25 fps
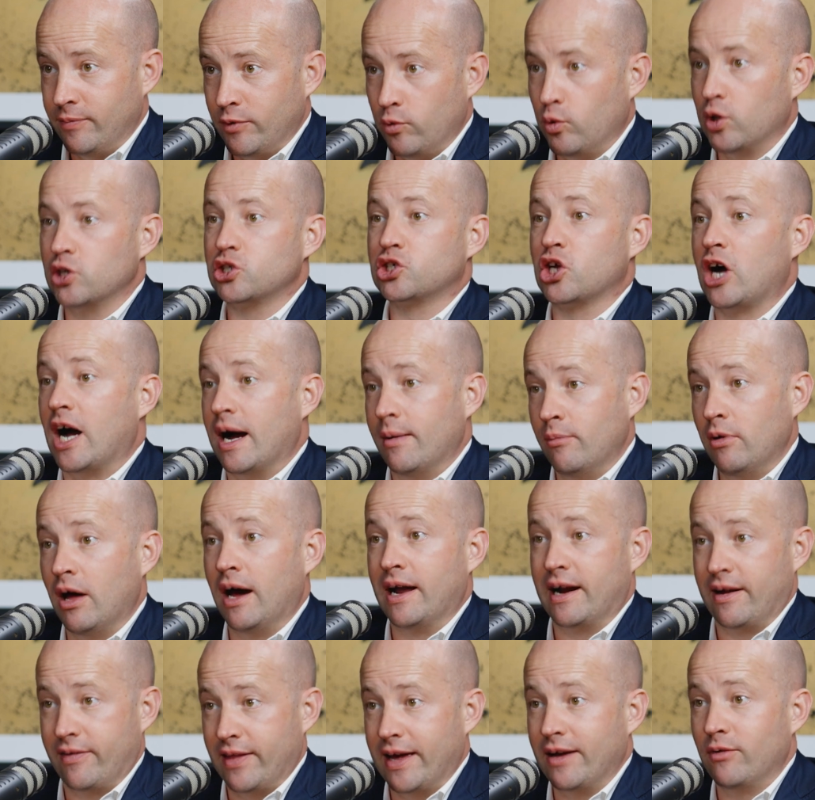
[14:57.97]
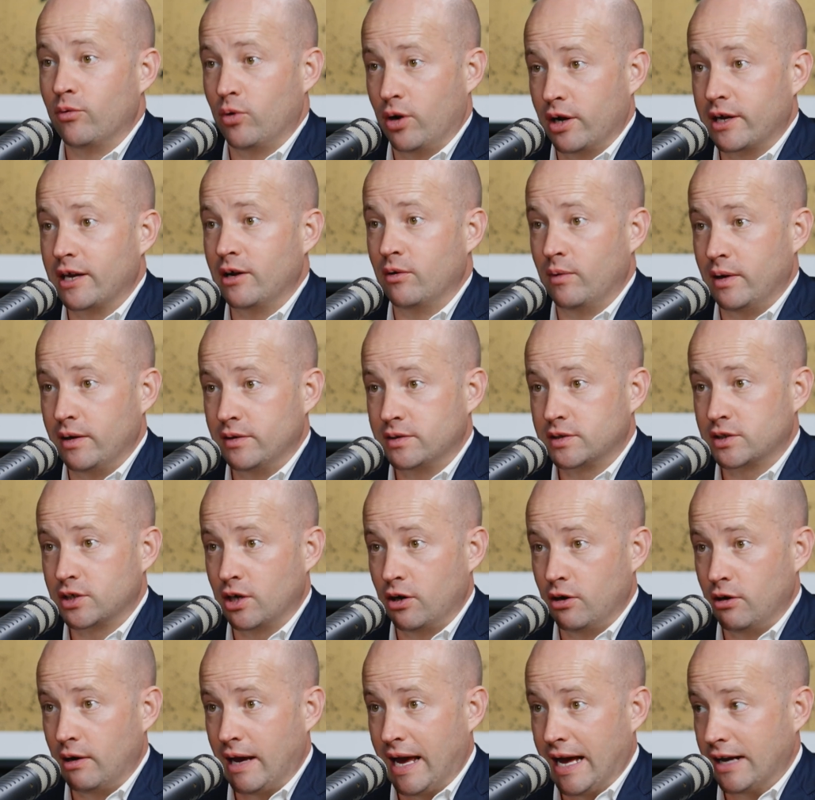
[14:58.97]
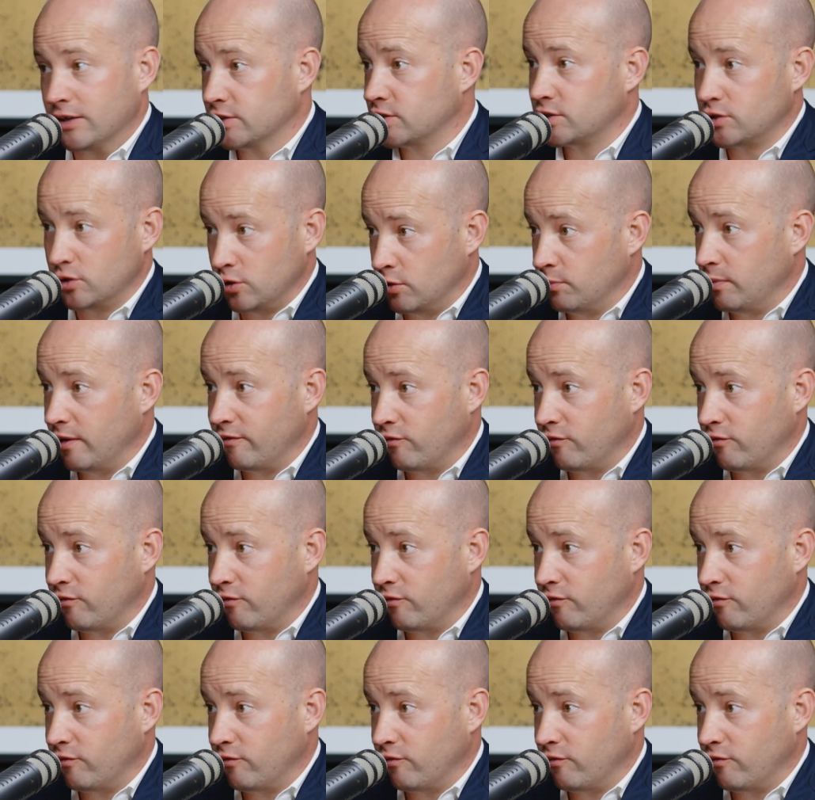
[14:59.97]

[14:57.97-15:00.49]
What timeline are they working with? So how soon